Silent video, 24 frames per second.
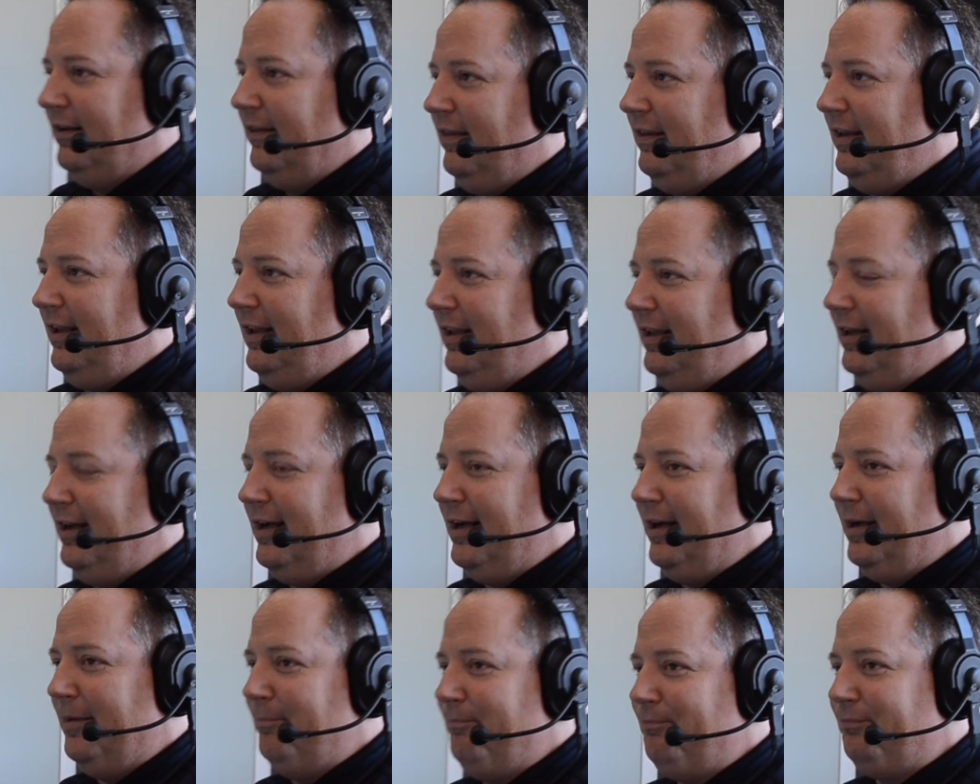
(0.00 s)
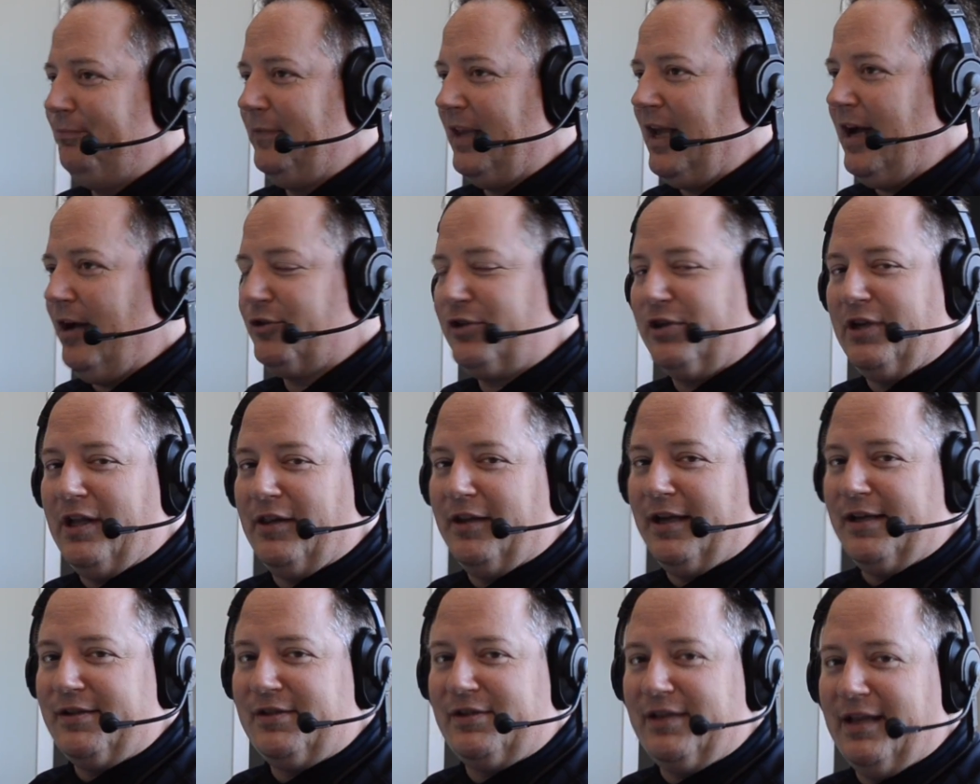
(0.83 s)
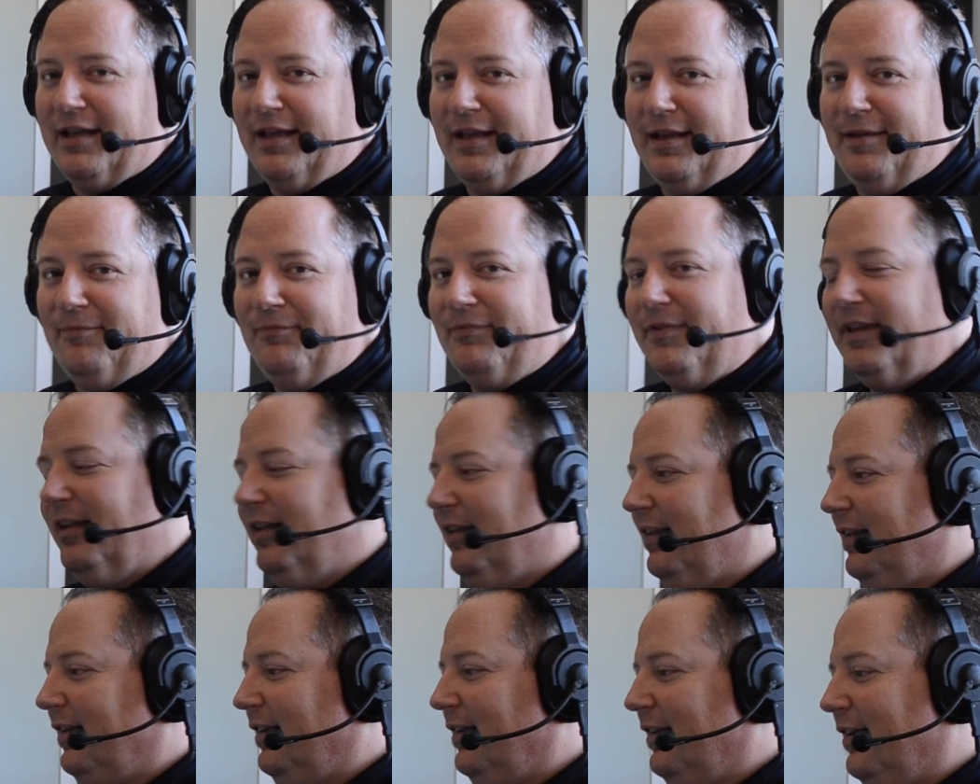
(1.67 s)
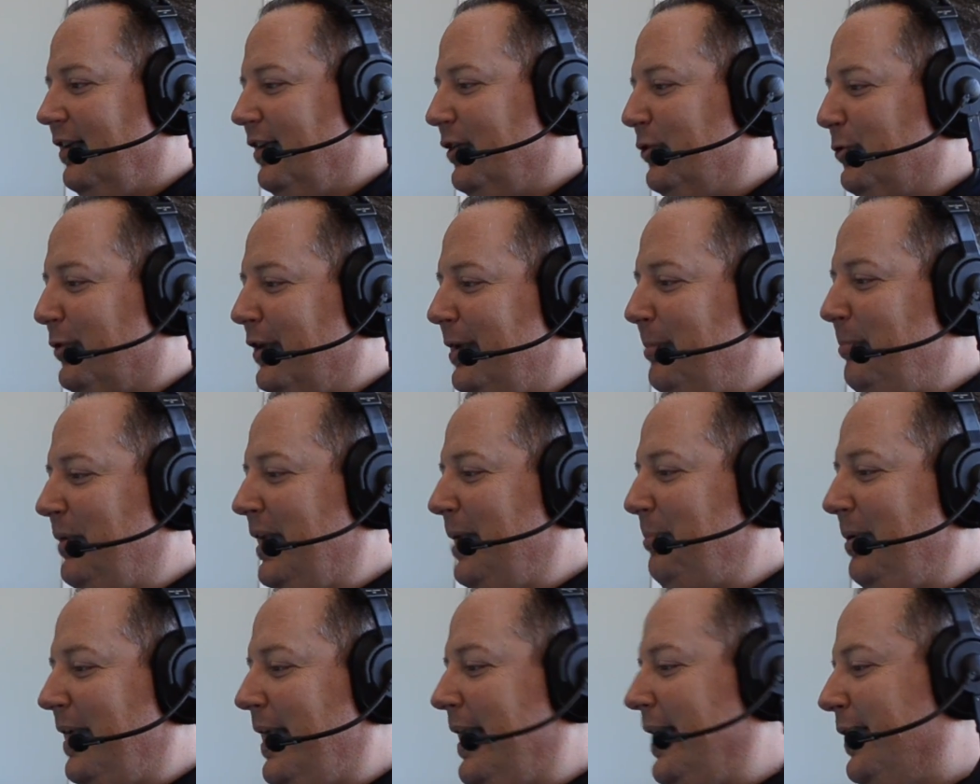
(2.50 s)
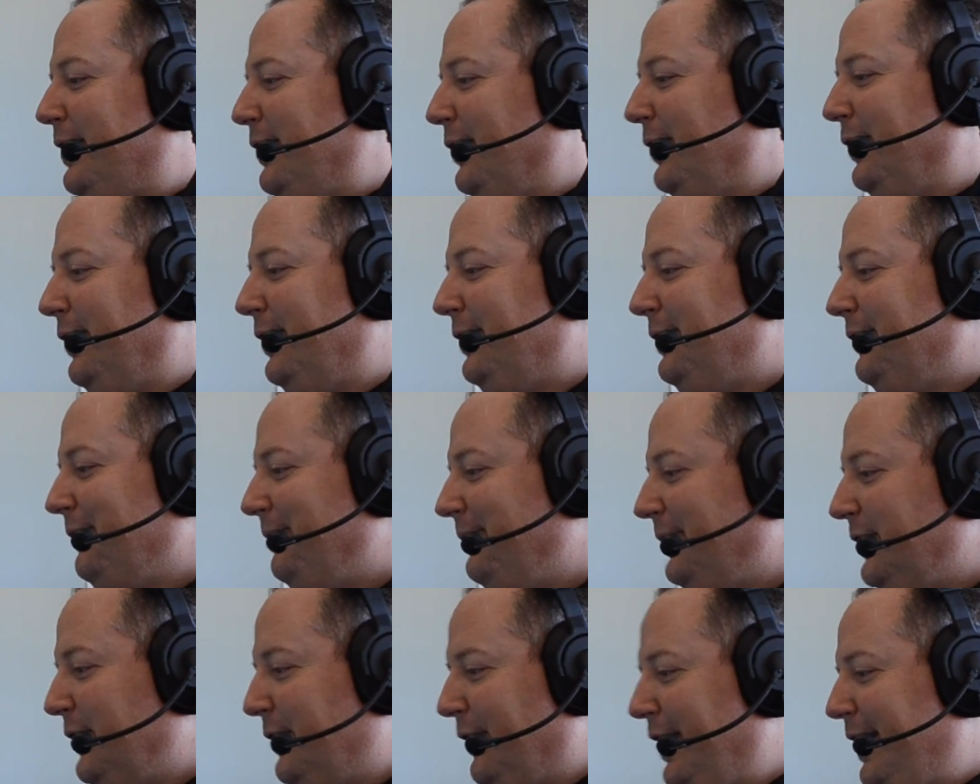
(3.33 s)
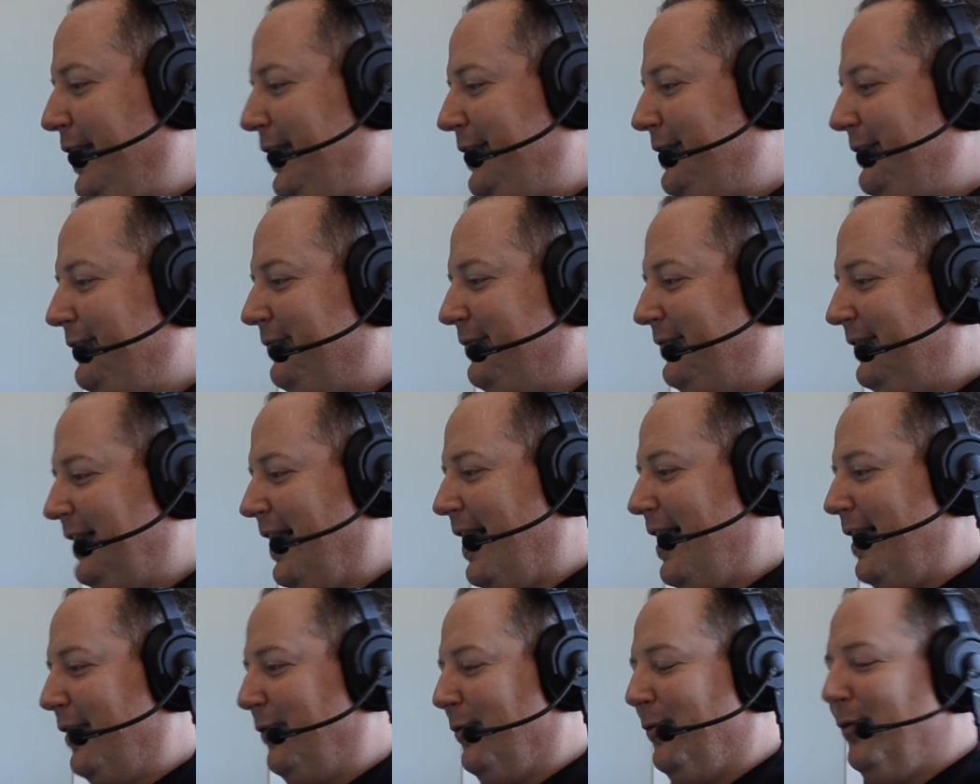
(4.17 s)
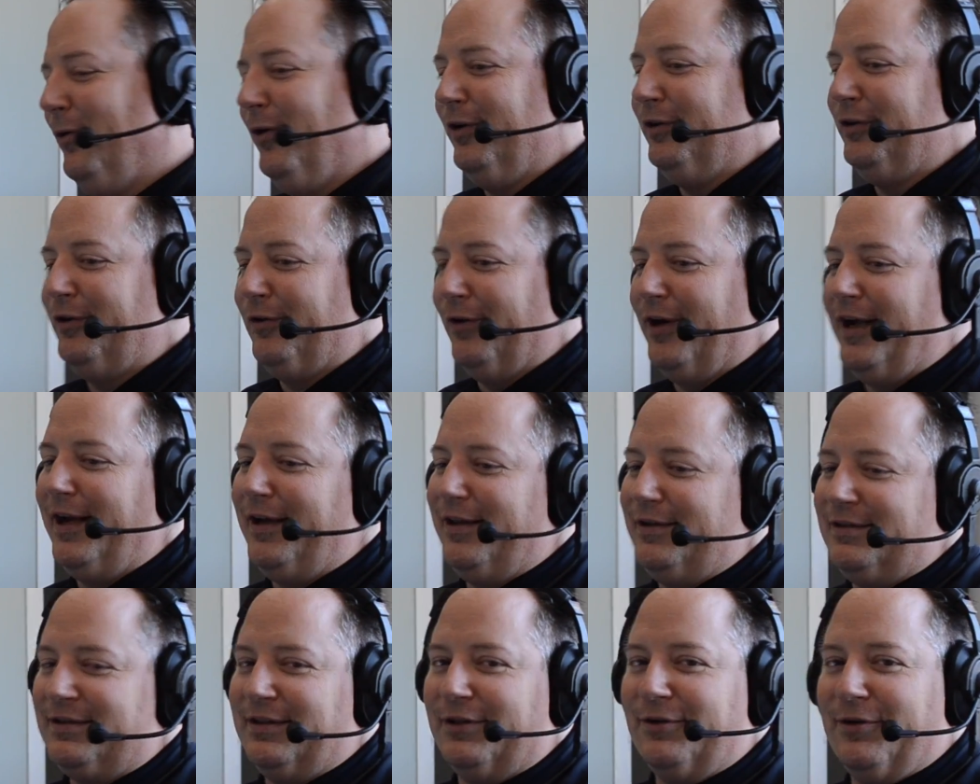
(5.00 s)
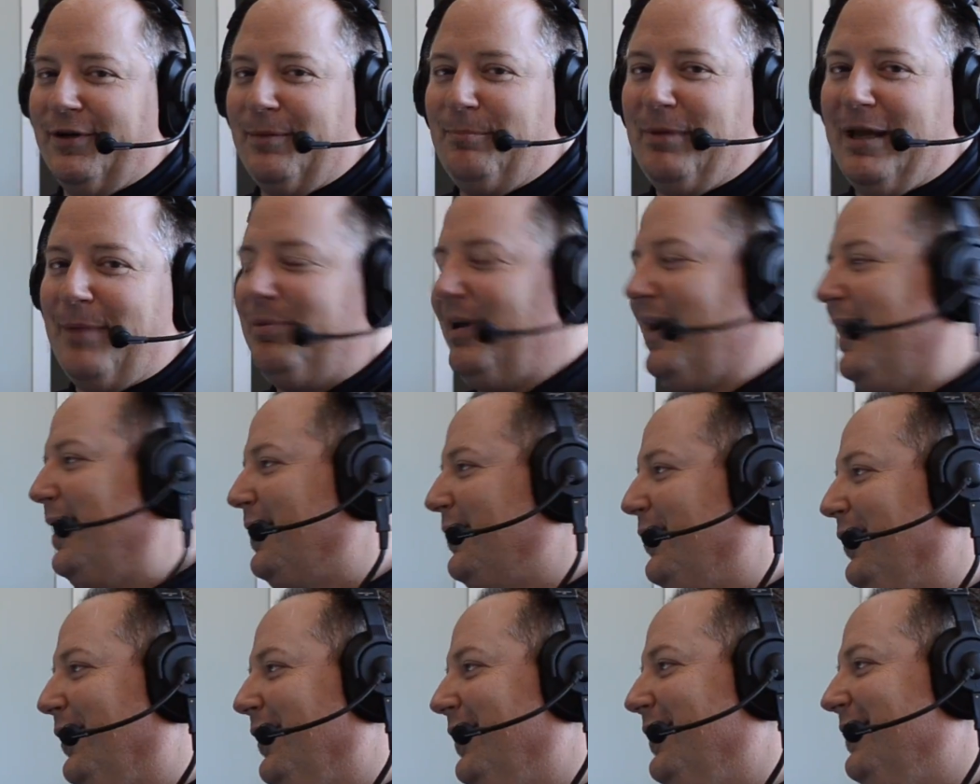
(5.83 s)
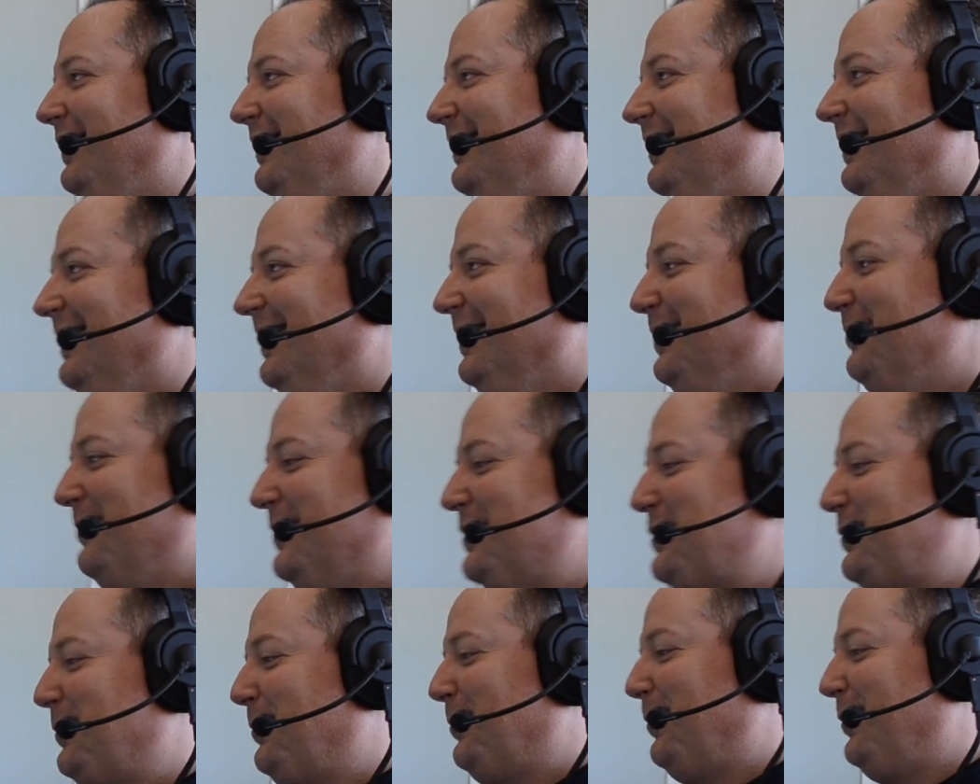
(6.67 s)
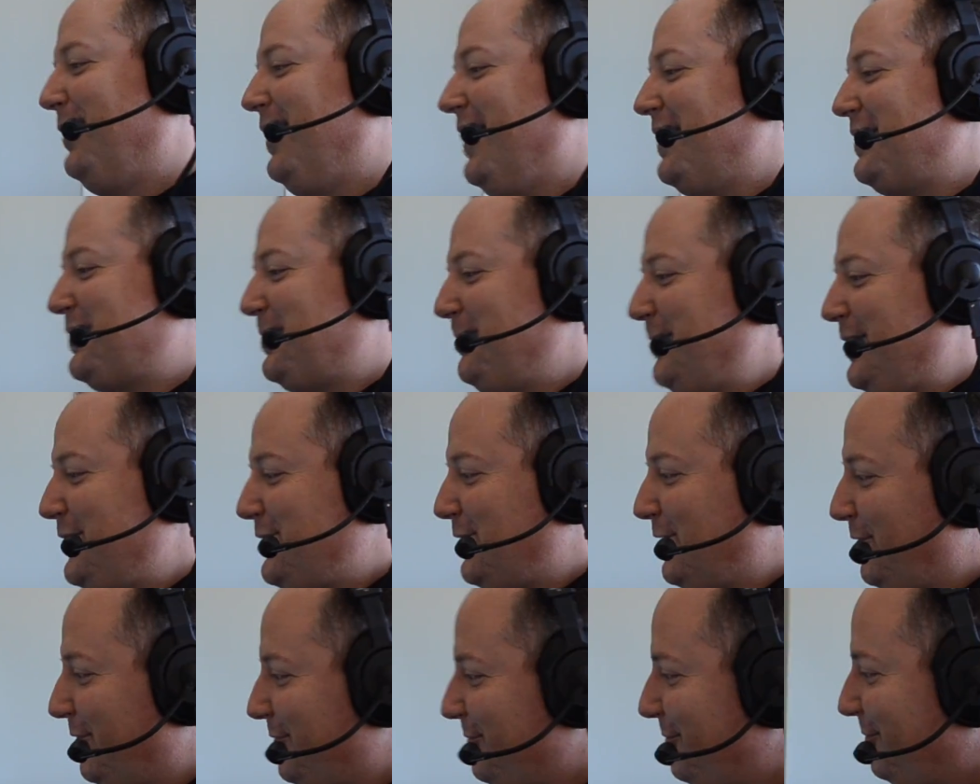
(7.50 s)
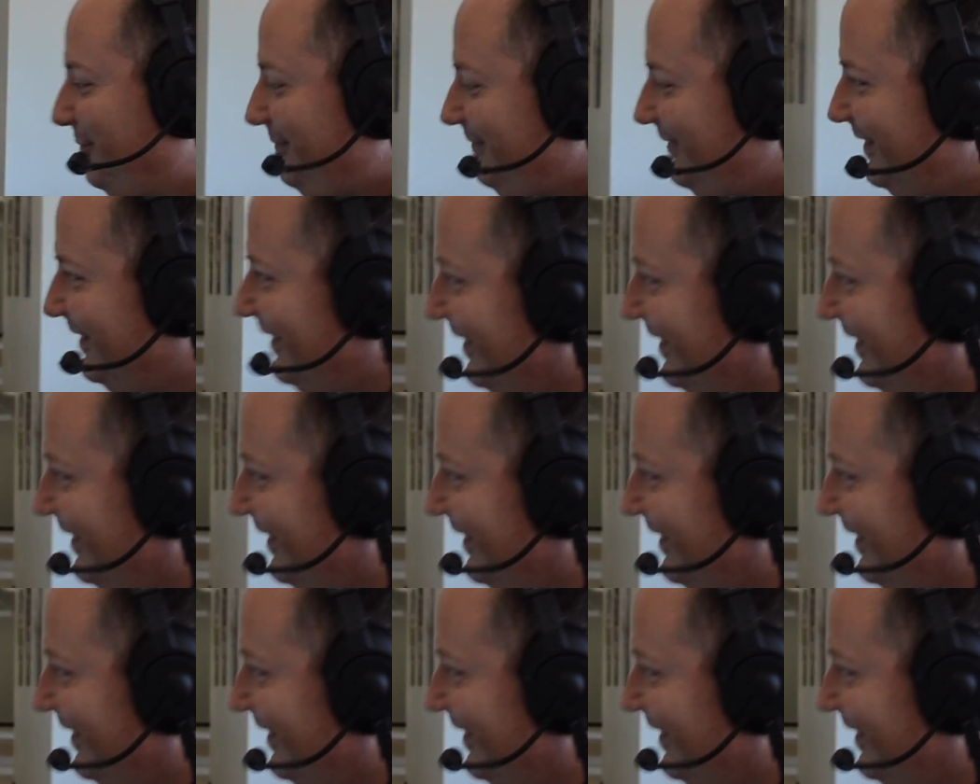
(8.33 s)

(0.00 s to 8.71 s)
the, um, how shall I say, Green Bay Packer, great, Don Horn, great. He's a Green Bay Packer. Mister Horn, nice to meet you. Thank you.